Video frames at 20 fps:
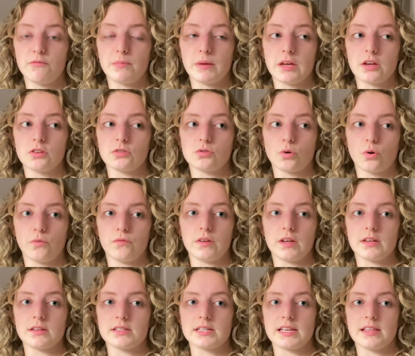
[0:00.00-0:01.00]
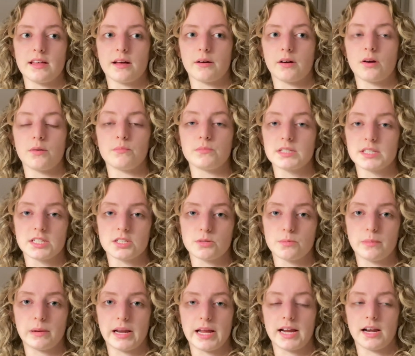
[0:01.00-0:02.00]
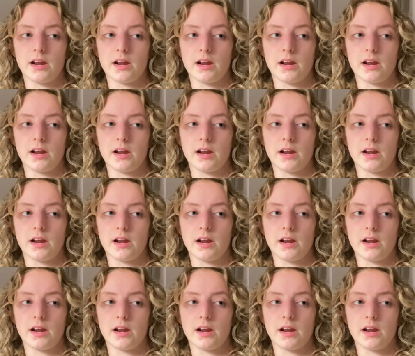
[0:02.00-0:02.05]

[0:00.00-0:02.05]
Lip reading: Because obviously that comes into play,